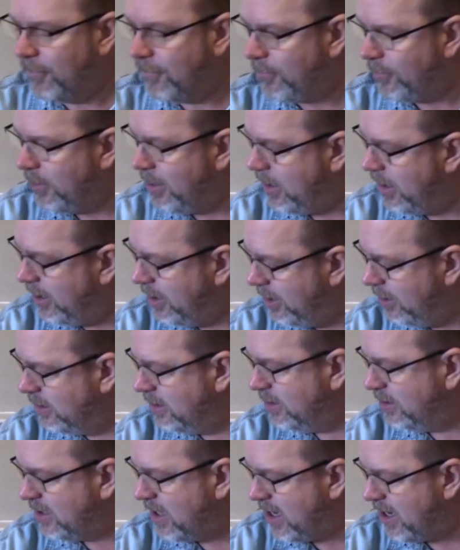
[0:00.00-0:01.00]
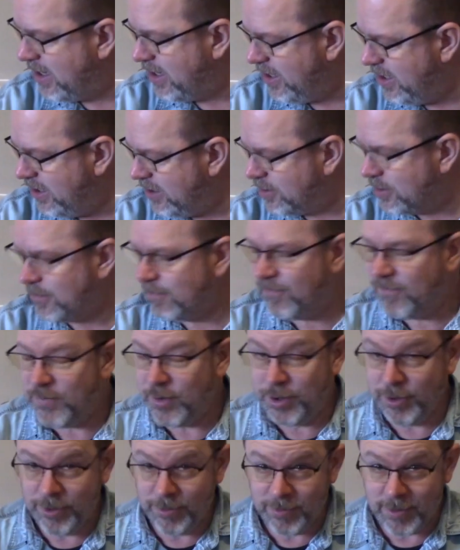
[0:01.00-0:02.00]
friend here decided to eat some
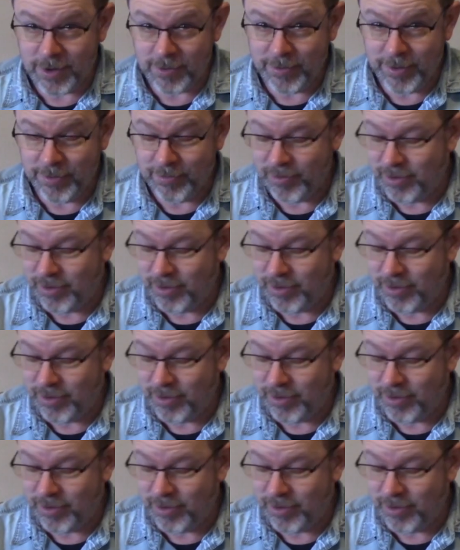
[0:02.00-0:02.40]
food while we were